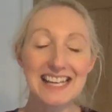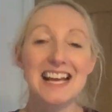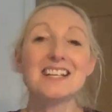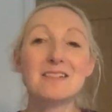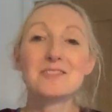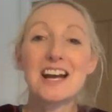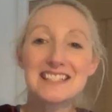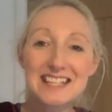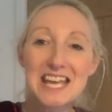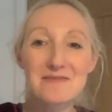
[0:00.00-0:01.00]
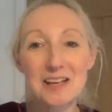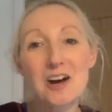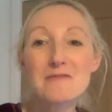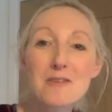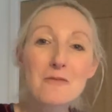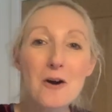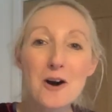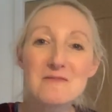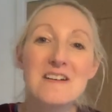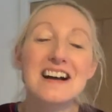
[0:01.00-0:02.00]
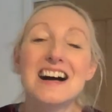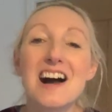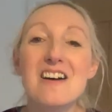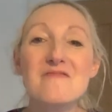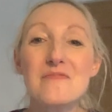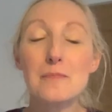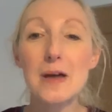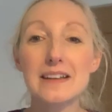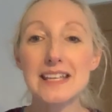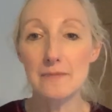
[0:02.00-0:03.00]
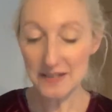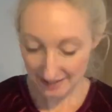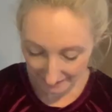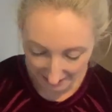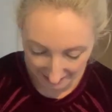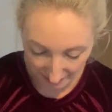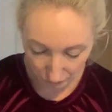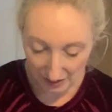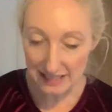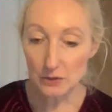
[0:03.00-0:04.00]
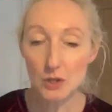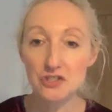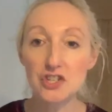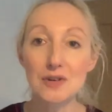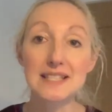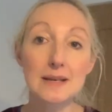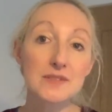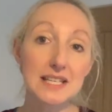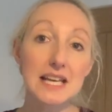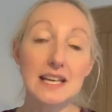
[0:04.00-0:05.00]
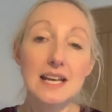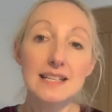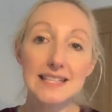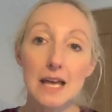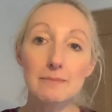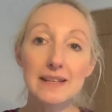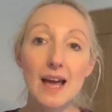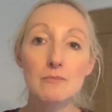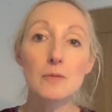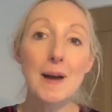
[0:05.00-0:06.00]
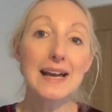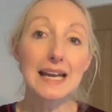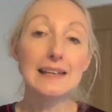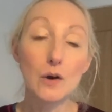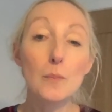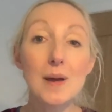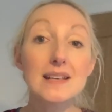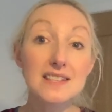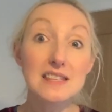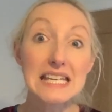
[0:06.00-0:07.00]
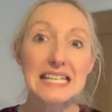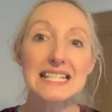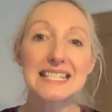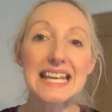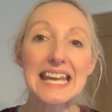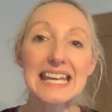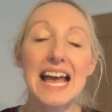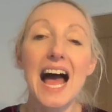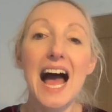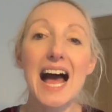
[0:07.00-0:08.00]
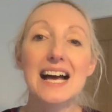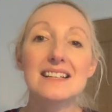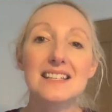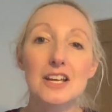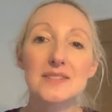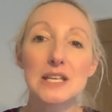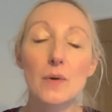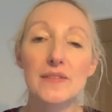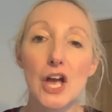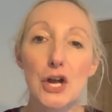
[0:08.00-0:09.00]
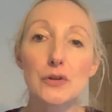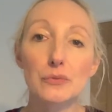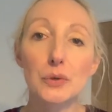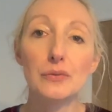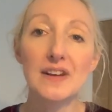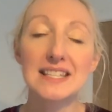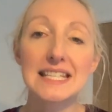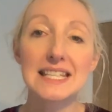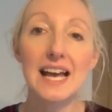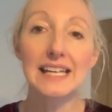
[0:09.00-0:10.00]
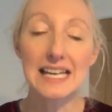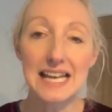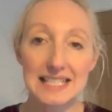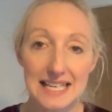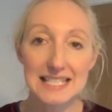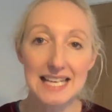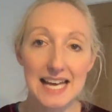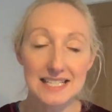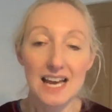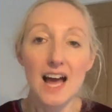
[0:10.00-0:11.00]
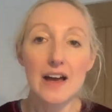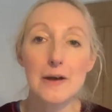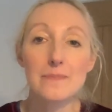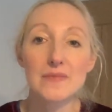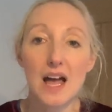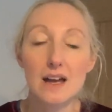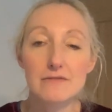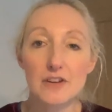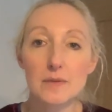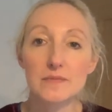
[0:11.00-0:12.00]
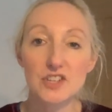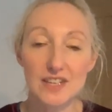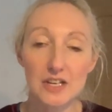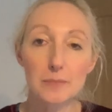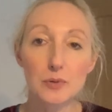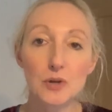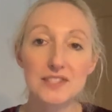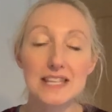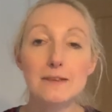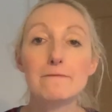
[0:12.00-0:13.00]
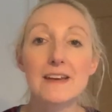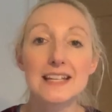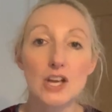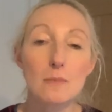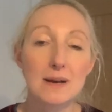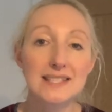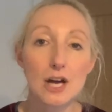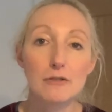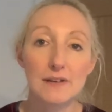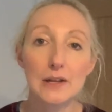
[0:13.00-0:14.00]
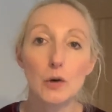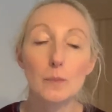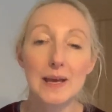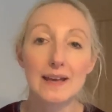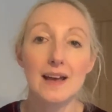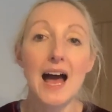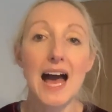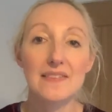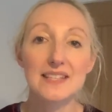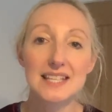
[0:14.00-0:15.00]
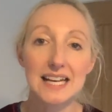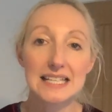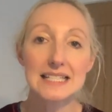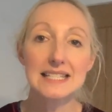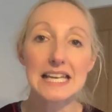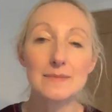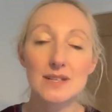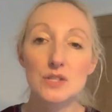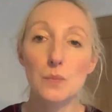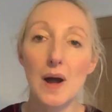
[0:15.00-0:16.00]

so I'm trying to keep a little bit warm um, but yeah this this is a really gorgeous dress I'm just gonna scan my camera back a little bit so that you can see and uh, see what the overall fit is like and as I said um, I've um, just kind of brought in the fit on myself a little bit at the side seams as